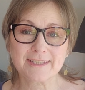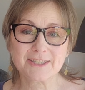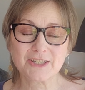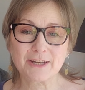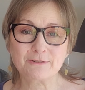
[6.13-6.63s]

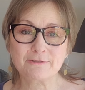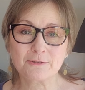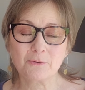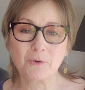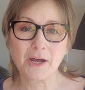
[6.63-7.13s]
this channel
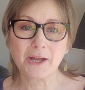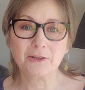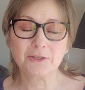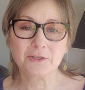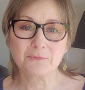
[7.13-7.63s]
for a
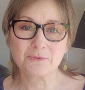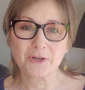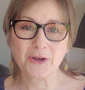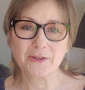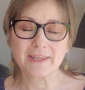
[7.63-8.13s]
while, you will
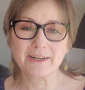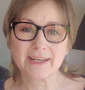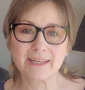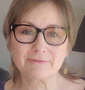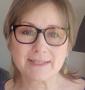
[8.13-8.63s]
know that
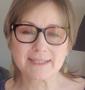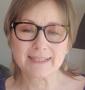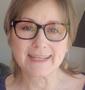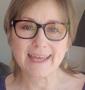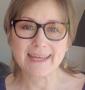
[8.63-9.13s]
I
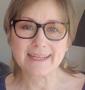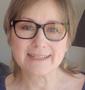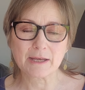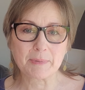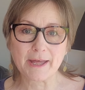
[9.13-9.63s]
recently
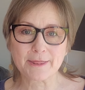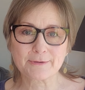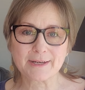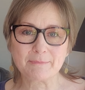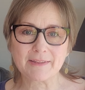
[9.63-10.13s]
had about
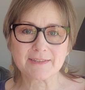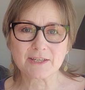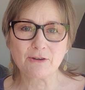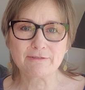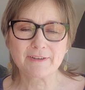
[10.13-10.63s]
3 months
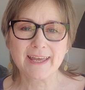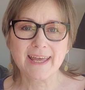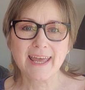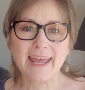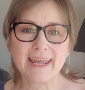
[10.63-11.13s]
off,
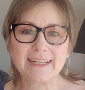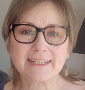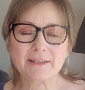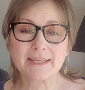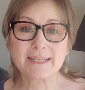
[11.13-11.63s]

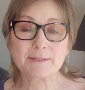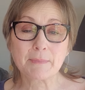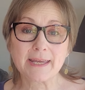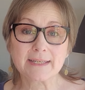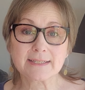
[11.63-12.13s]
and these
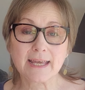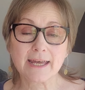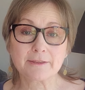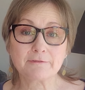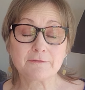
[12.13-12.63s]
makes
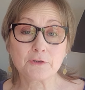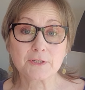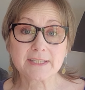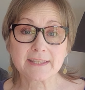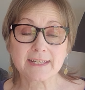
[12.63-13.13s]
are the
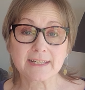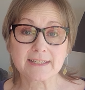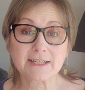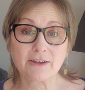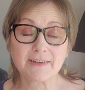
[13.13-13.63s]
first
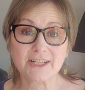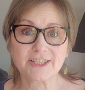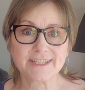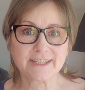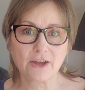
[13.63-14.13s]
things I've
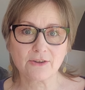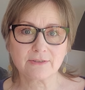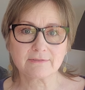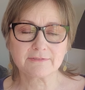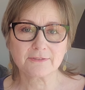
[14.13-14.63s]
actually
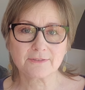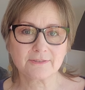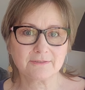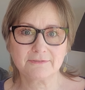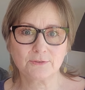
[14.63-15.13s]
sewn
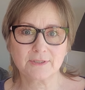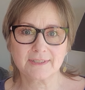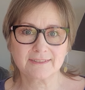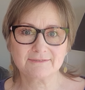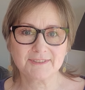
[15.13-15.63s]
for
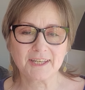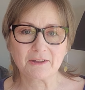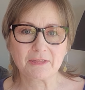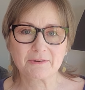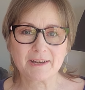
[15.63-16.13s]

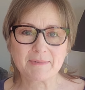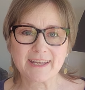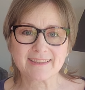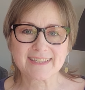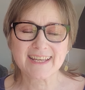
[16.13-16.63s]
3
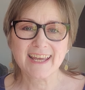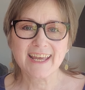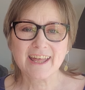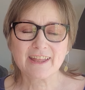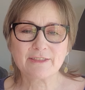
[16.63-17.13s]
months.
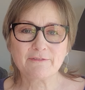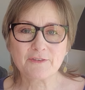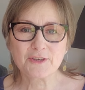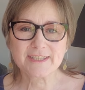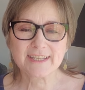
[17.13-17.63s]
The
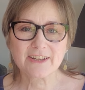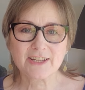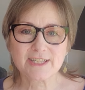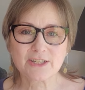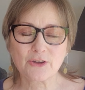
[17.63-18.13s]
first thing
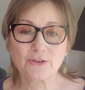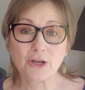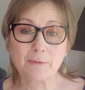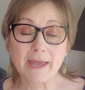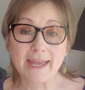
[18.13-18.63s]
I sewed
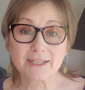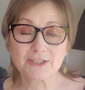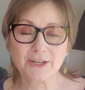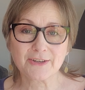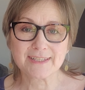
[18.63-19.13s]
I'm
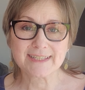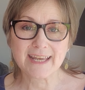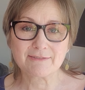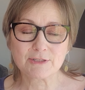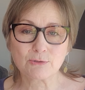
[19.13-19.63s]
actually going to
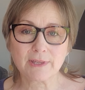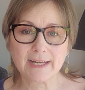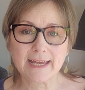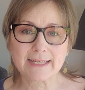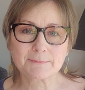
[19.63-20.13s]
save until the
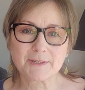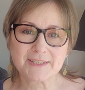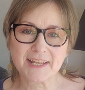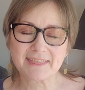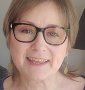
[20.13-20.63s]
last
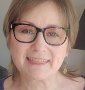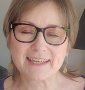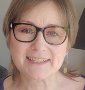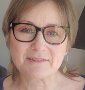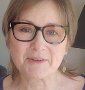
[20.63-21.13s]
because I think
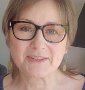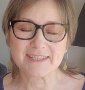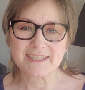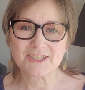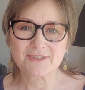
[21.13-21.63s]
that's the
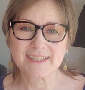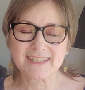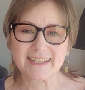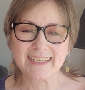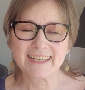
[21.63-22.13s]
most
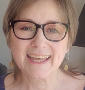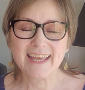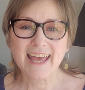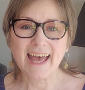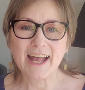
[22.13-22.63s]
interesting.
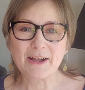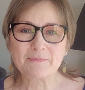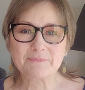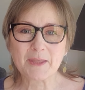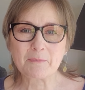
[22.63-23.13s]

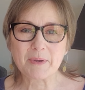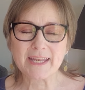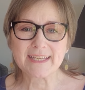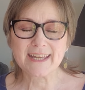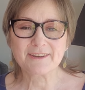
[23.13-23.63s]

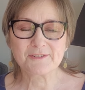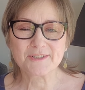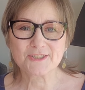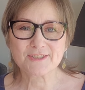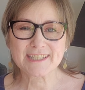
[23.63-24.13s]
But yeah, if you're
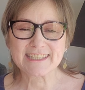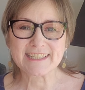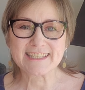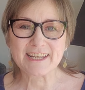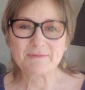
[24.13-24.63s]
interested to
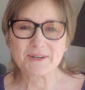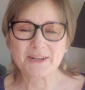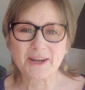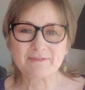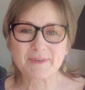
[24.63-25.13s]
see what
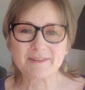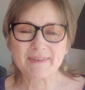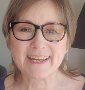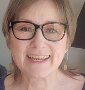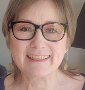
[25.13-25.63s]
I've been
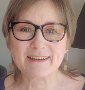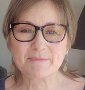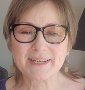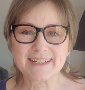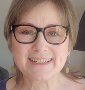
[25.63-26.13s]
making, then
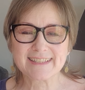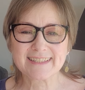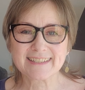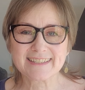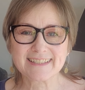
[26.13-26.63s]

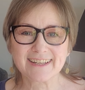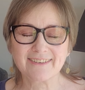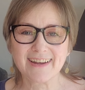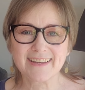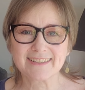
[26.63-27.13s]
please stick
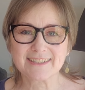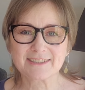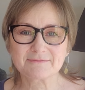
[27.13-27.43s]
around.